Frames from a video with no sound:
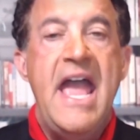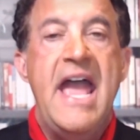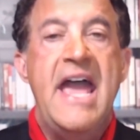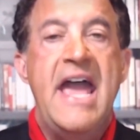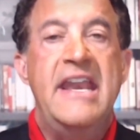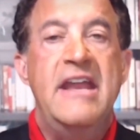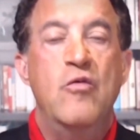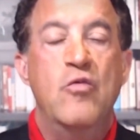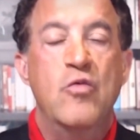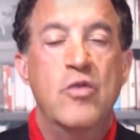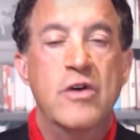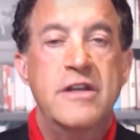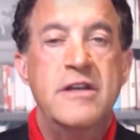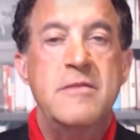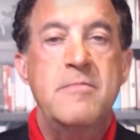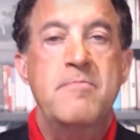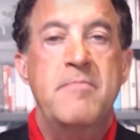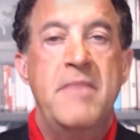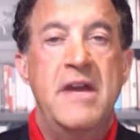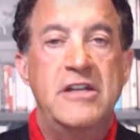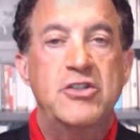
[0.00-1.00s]
and it
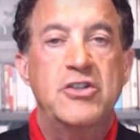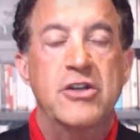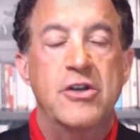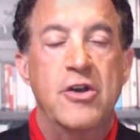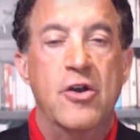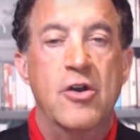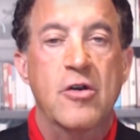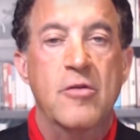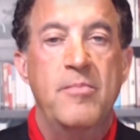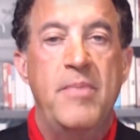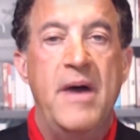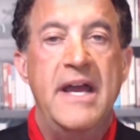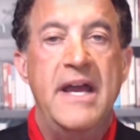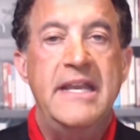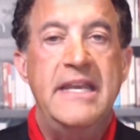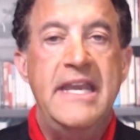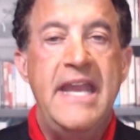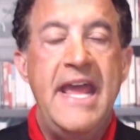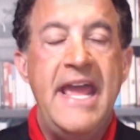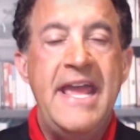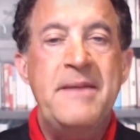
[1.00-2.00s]
wouldn't mention her by
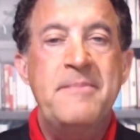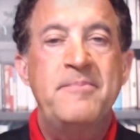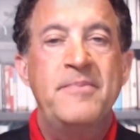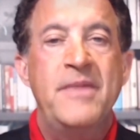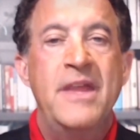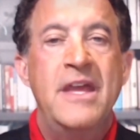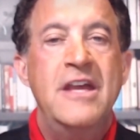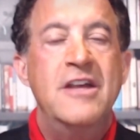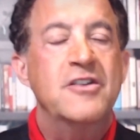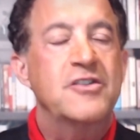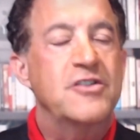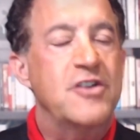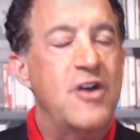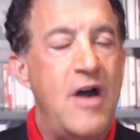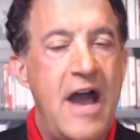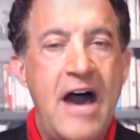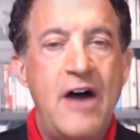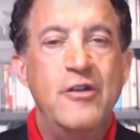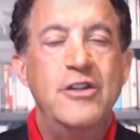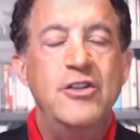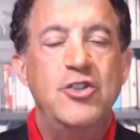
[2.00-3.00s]
name. So
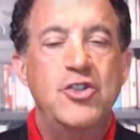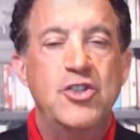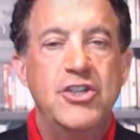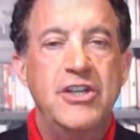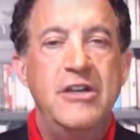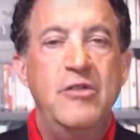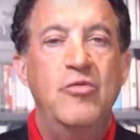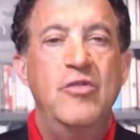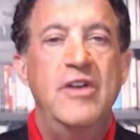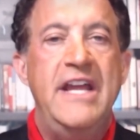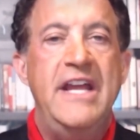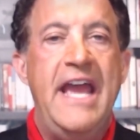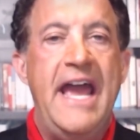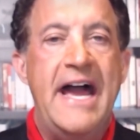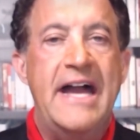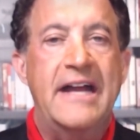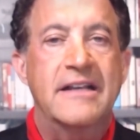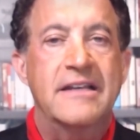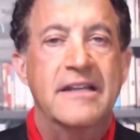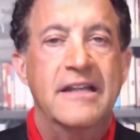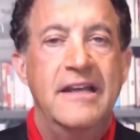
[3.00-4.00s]
how did she
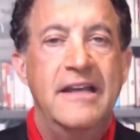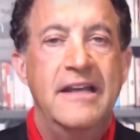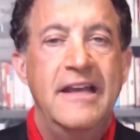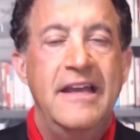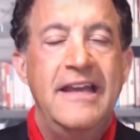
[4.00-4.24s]
react?